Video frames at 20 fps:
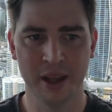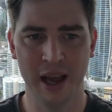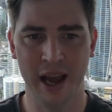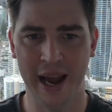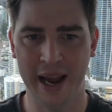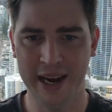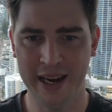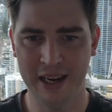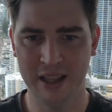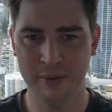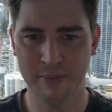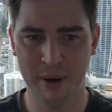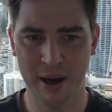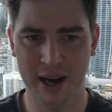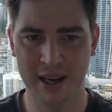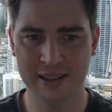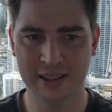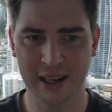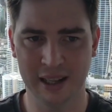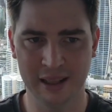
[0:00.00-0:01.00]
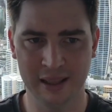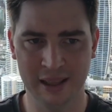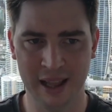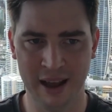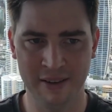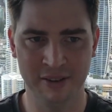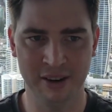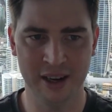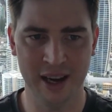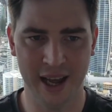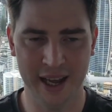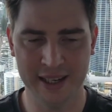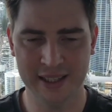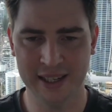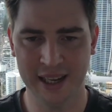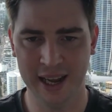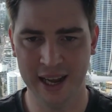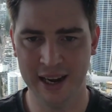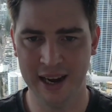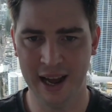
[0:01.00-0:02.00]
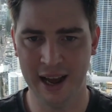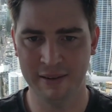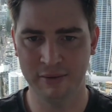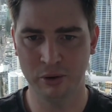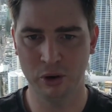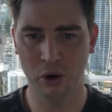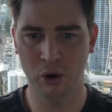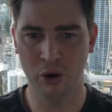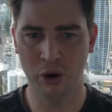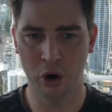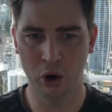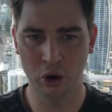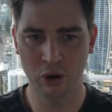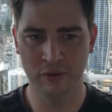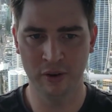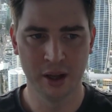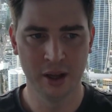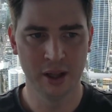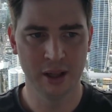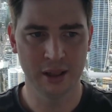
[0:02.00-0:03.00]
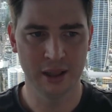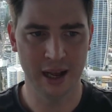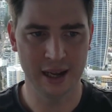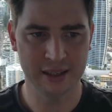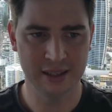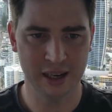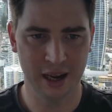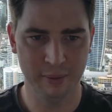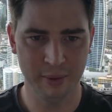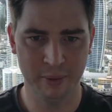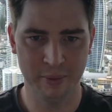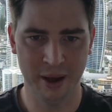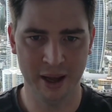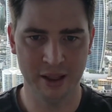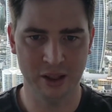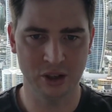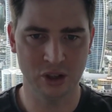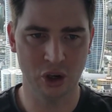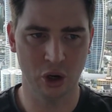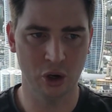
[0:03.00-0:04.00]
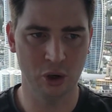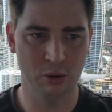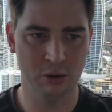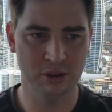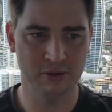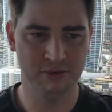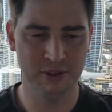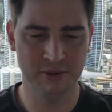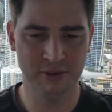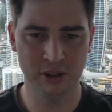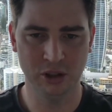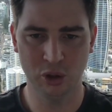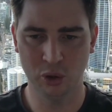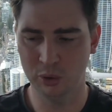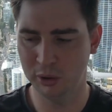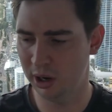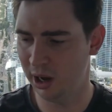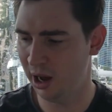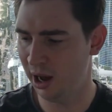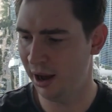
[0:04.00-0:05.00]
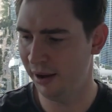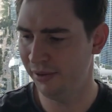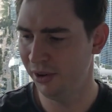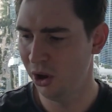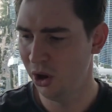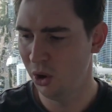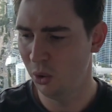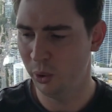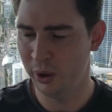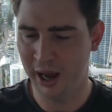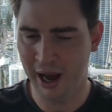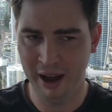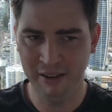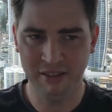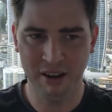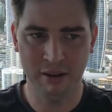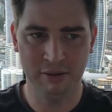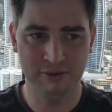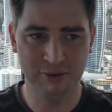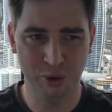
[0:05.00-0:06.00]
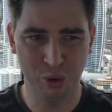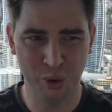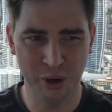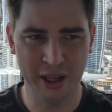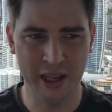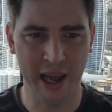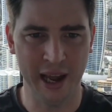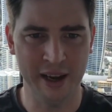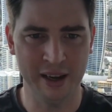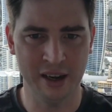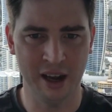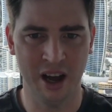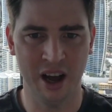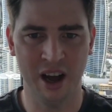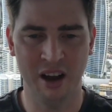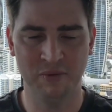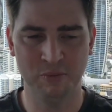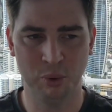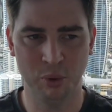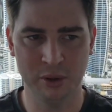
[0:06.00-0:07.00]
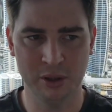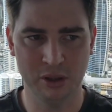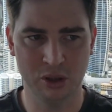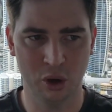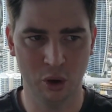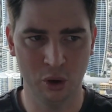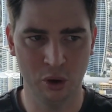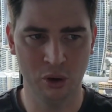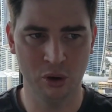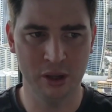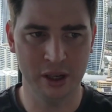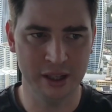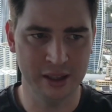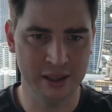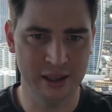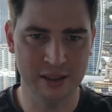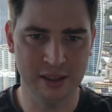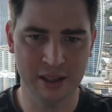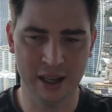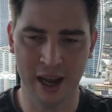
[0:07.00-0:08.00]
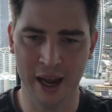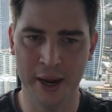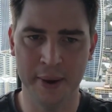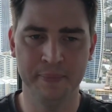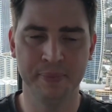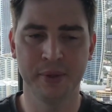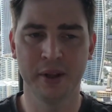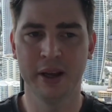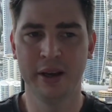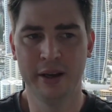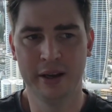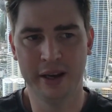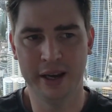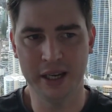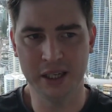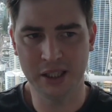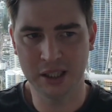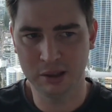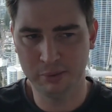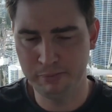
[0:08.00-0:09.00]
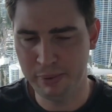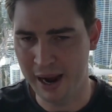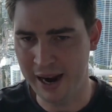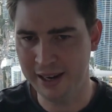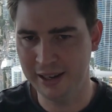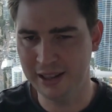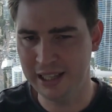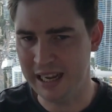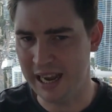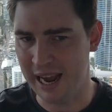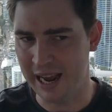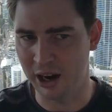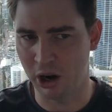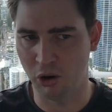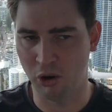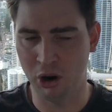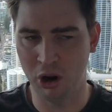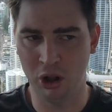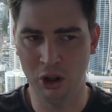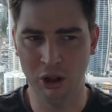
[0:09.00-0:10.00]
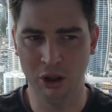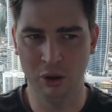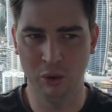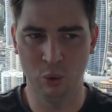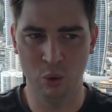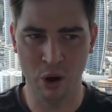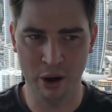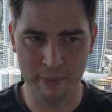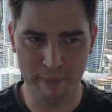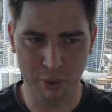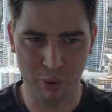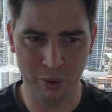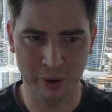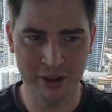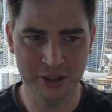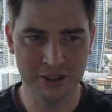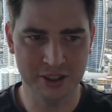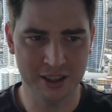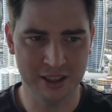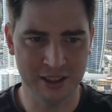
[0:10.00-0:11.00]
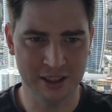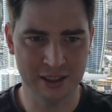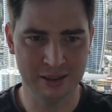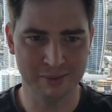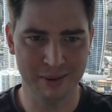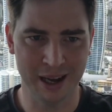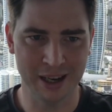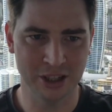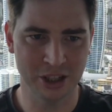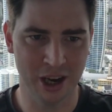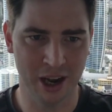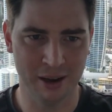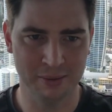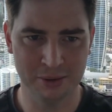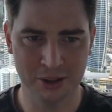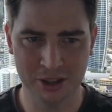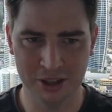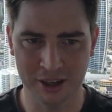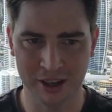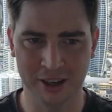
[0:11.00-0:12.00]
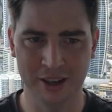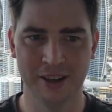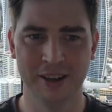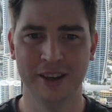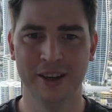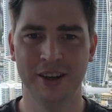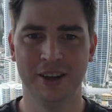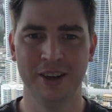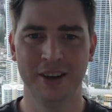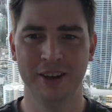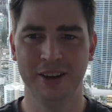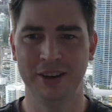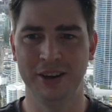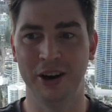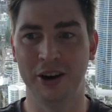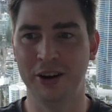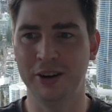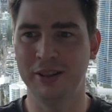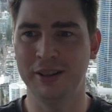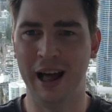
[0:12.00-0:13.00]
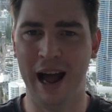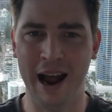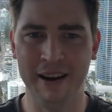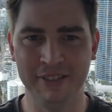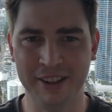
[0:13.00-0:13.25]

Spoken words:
8 of the past 11 head-to-head have gone over. Last time they met, the total was 52.5. We have a 48.5 point total in this game. Expect the NRL want points in this matchup to, liven